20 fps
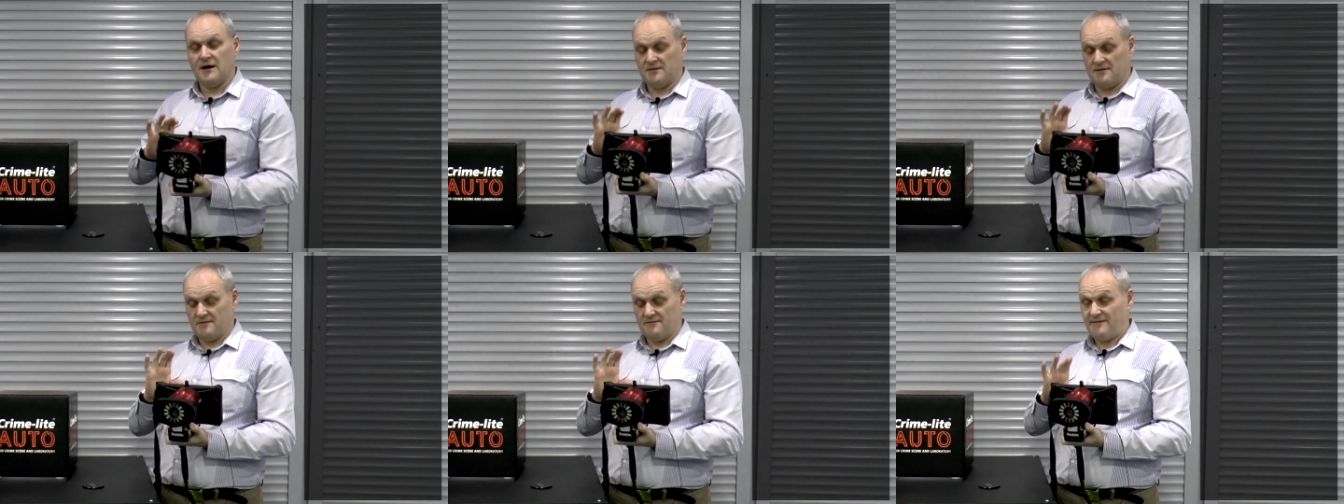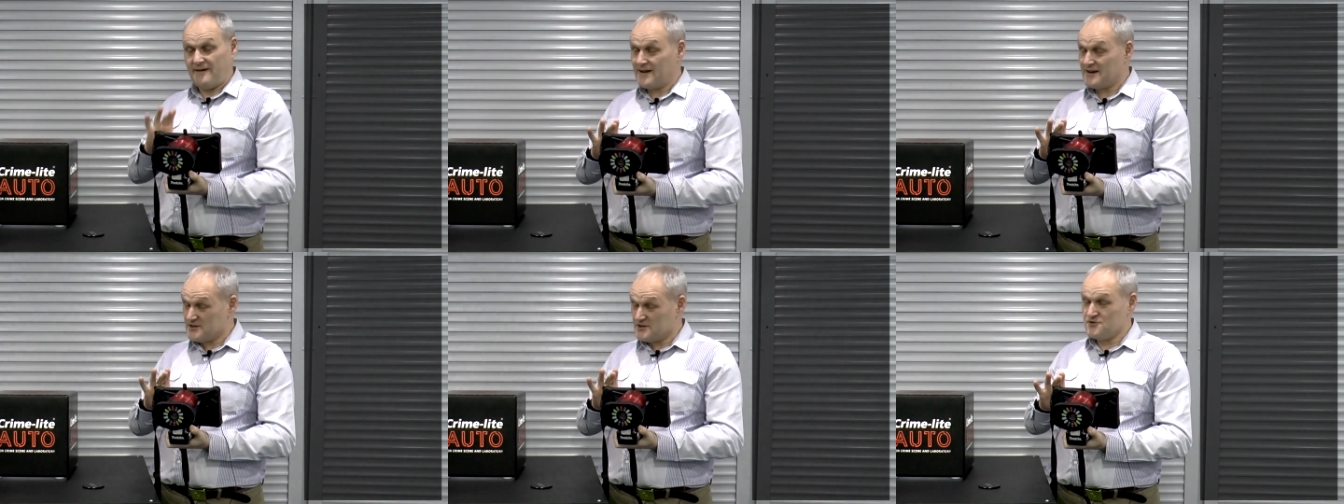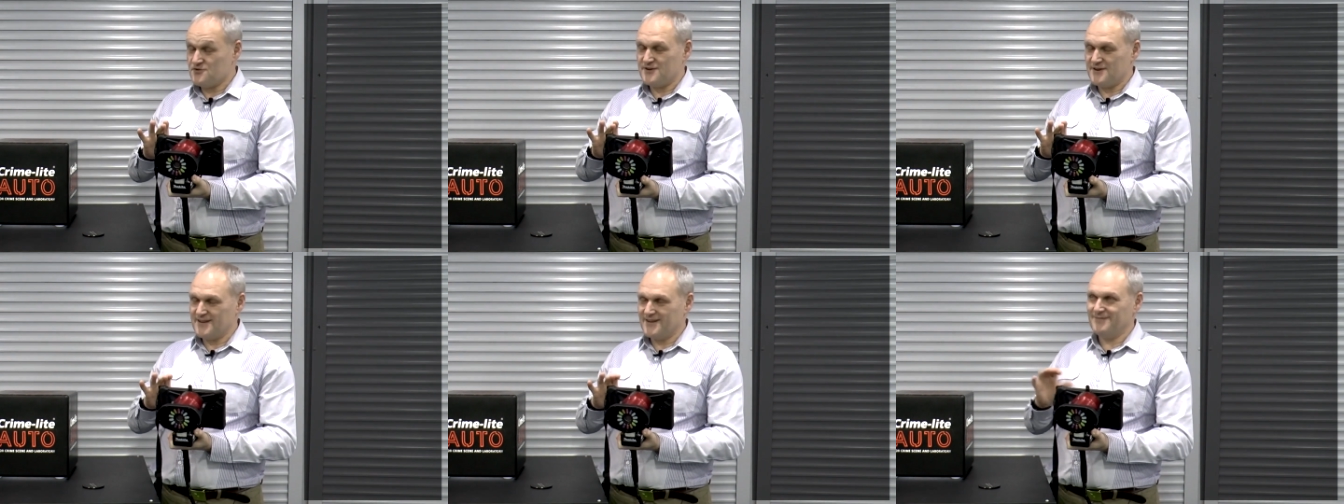at the
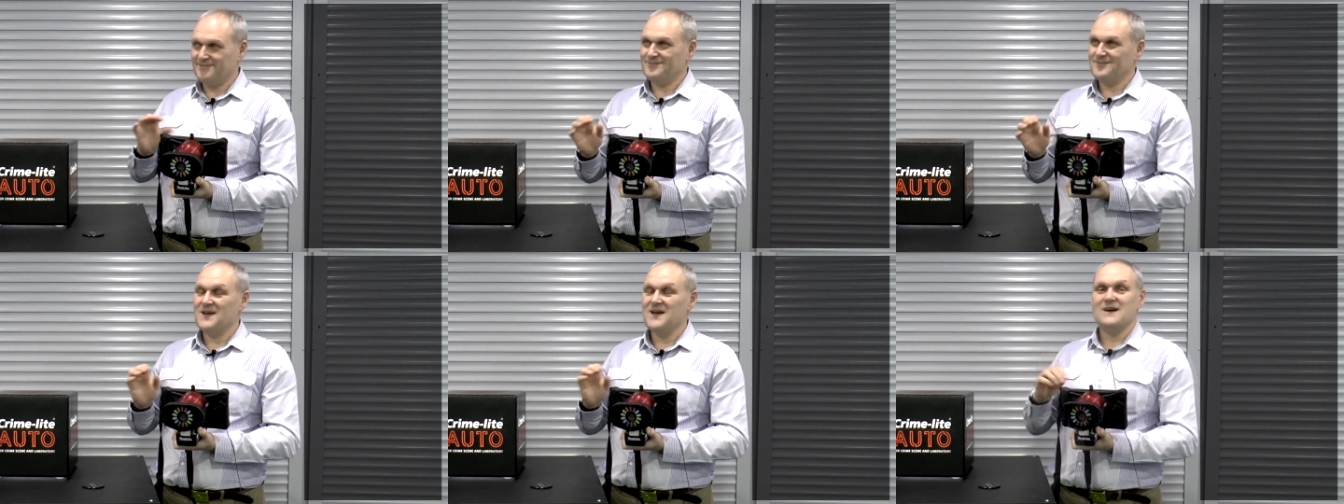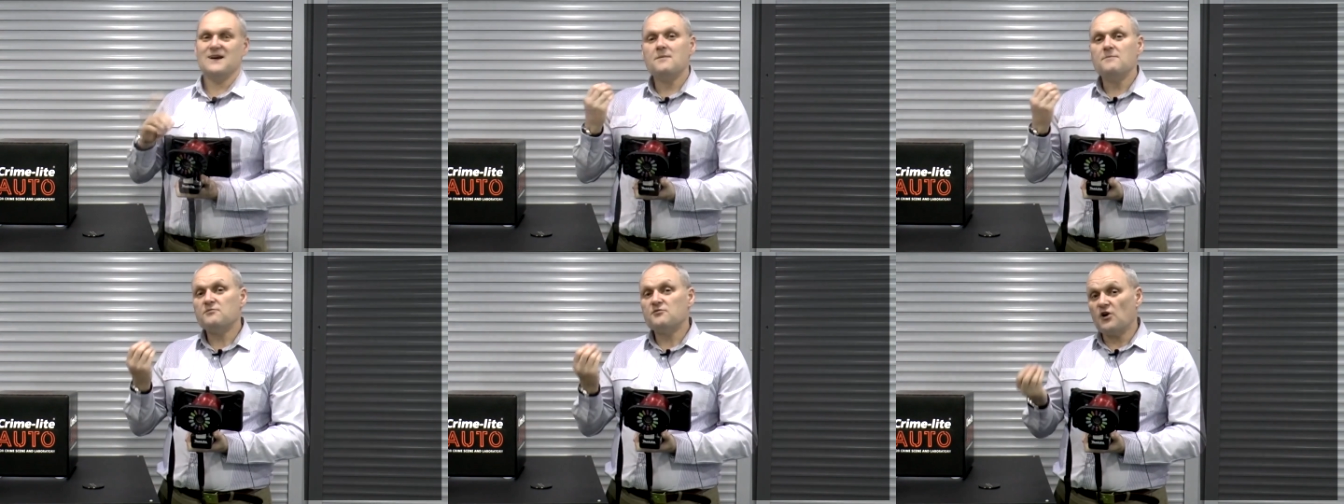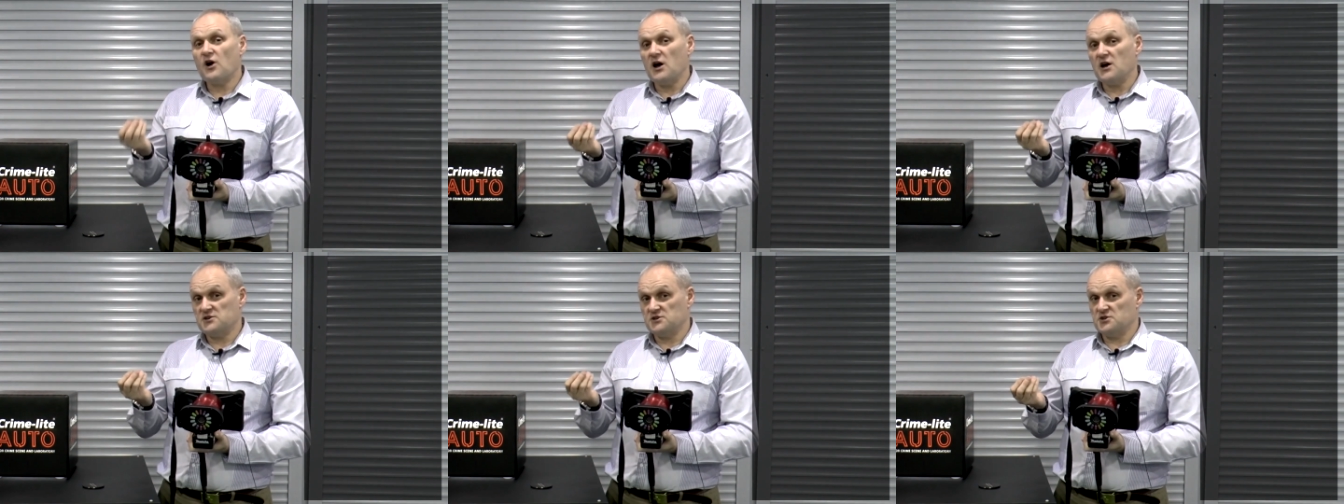factory
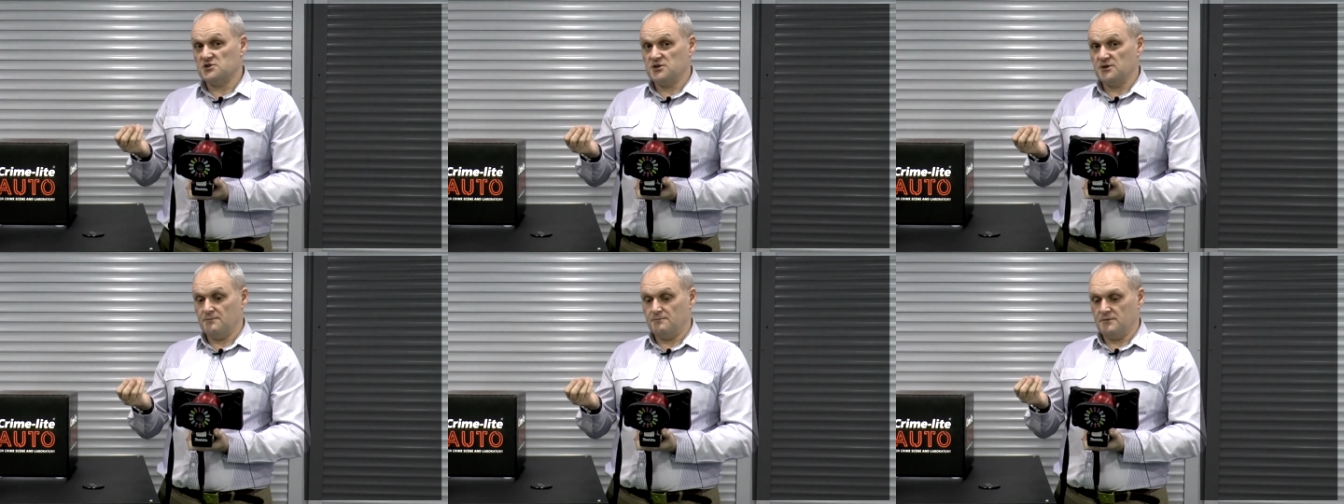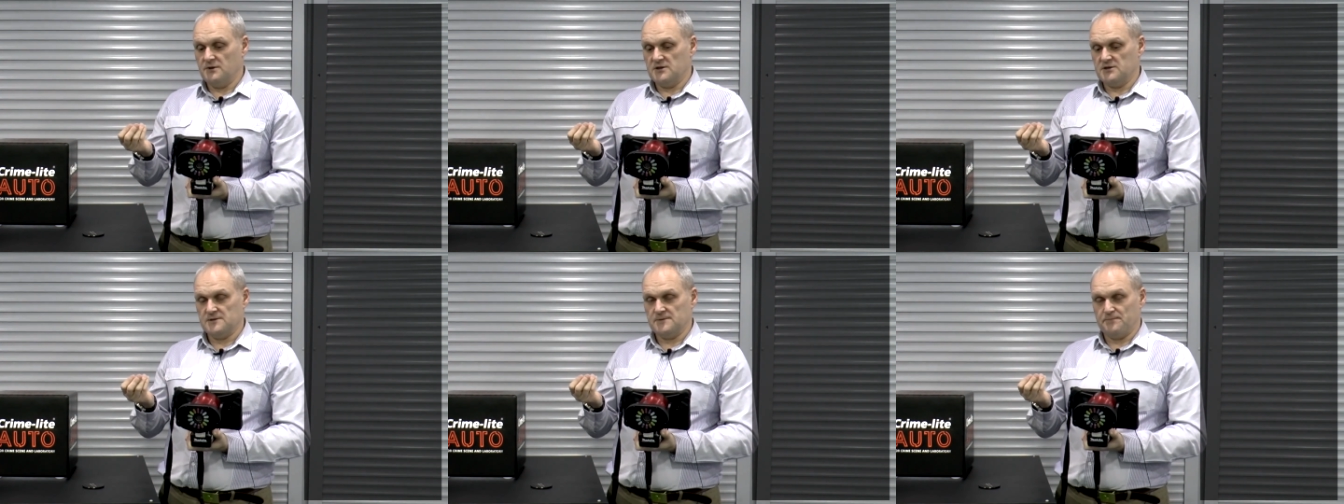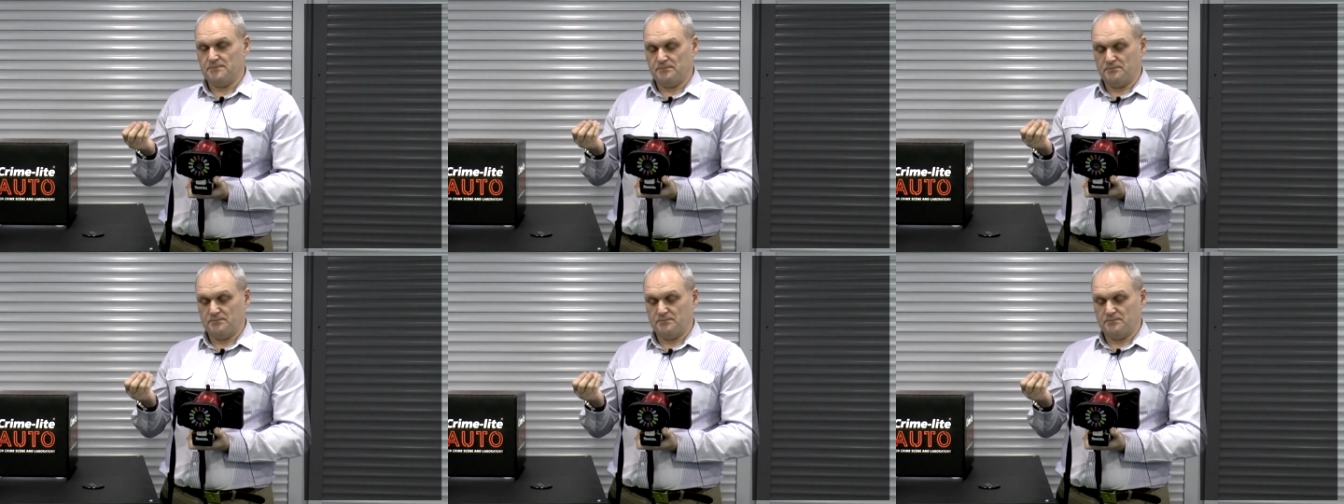prior to shipment.